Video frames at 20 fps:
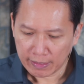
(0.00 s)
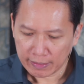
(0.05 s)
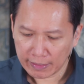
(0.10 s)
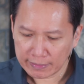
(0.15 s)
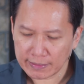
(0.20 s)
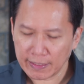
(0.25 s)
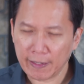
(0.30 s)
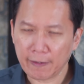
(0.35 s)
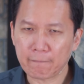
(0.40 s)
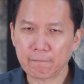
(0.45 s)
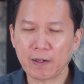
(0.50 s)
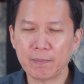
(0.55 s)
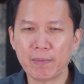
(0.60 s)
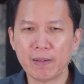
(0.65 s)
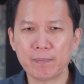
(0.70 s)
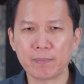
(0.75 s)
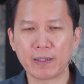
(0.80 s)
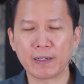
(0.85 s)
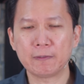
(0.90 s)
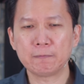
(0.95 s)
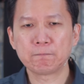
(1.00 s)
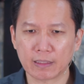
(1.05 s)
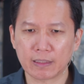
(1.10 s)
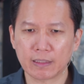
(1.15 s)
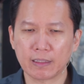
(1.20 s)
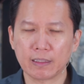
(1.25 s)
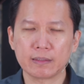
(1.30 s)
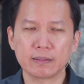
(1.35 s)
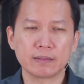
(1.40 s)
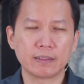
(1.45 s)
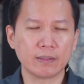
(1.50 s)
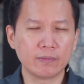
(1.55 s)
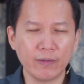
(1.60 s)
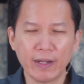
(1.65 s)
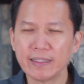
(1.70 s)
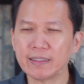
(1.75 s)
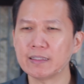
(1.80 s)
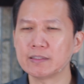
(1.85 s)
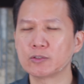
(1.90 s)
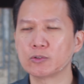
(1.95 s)
Kasi remember, the
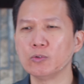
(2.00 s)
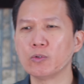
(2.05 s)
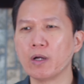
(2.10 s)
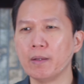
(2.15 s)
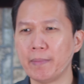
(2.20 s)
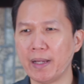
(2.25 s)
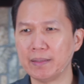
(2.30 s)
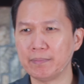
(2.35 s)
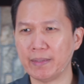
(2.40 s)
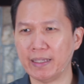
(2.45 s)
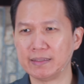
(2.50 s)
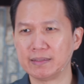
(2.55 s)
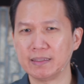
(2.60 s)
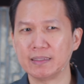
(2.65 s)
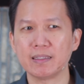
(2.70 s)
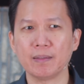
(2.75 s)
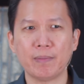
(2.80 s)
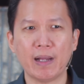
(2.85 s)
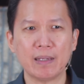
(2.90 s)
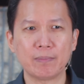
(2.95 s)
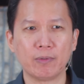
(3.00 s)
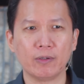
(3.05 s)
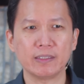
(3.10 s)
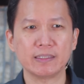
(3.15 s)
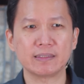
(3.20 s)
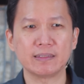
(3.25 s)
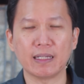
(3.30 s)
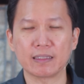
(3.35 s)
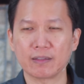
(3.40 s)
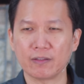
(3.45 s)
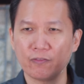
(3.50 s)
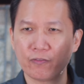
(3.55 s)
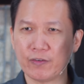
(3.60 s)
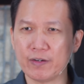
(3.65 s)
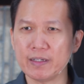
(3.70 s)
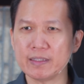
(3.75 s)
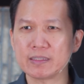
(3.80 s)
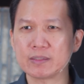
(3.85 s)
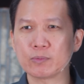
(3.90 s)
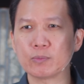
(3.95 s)
greatest two commandments in the Bible is that
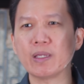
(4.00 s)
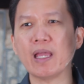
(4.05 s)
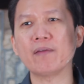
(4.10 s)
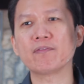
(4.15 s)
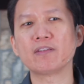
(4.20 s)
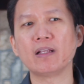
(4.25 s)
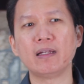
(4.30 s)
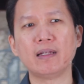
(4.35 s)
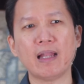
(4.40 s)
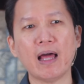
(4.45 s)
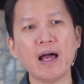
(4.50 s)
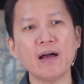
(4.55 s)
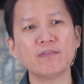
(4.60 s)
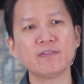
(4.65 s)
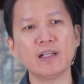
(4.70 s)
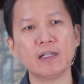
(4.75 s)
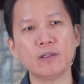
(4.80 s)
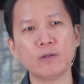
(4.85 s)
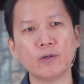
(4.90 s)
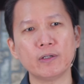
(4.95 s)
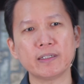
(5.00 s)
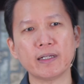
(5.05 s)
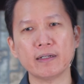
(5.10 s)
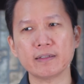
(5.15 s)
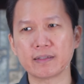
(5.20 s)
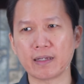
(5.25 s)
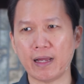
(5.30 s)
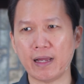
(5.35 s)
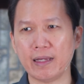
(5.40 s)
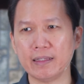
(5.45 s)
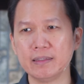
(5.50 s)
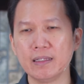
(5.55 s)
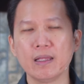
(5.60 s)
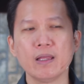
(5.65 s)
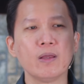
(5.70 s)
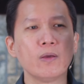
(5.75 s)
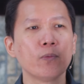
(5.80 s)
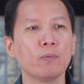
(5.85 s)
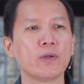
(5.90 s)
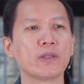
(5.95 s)
first, we have to love the Lord our God
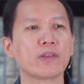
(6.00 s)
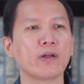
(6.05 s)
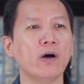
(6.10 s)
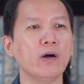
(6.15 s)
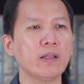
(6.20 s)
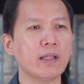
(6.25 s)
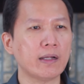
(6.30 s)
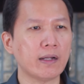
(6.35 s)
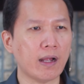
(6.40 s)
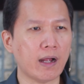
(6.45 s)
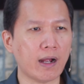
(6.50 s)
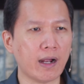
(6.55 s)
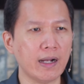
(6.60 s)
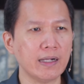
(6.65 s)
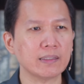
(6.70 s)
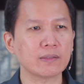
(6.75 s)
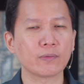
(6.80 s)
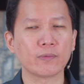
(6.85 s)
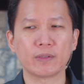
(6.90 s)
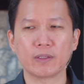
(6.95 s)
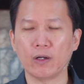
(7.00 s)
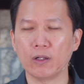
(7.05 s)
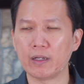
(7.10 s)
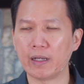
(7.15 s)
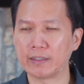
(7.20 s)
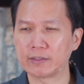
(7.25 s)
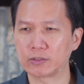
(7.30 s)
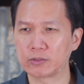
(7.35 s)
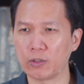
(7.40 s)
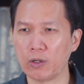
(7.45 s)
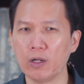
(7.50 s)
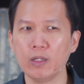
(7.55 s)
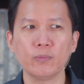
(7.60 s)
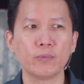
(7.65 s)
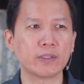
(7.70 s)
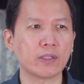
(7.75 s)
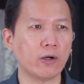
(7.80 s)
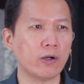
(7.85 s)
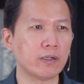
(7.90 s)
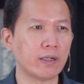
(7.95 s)
with all our heart, with all our soul,
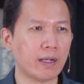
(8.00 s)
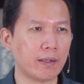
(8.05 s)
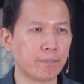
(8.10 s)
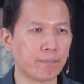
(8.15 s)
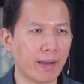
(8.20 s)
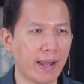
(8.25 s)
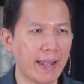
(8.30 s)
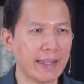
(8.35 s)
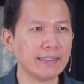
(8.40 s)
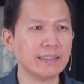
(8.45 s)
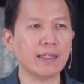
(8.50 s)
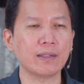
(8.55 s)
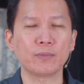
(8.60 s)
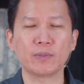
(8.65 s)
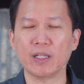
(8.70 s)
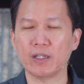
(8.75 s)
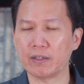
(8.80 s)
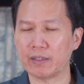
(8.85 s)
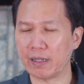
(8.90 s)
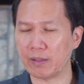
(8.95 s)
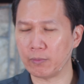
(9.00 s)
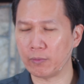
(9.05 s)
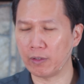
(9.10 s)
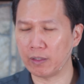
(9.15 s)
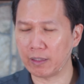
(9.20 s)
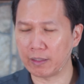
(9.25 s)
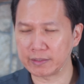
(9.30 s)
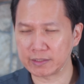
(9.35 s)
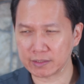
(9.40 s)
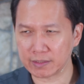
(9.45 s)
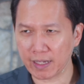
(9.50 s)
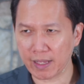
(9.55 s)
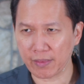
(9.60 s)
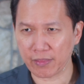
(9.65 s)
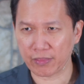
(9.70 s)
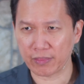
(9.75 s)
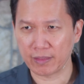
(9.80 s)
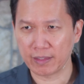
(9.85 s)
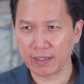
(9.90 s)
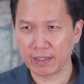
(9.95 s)
with all our mind, and with all our, all our strength.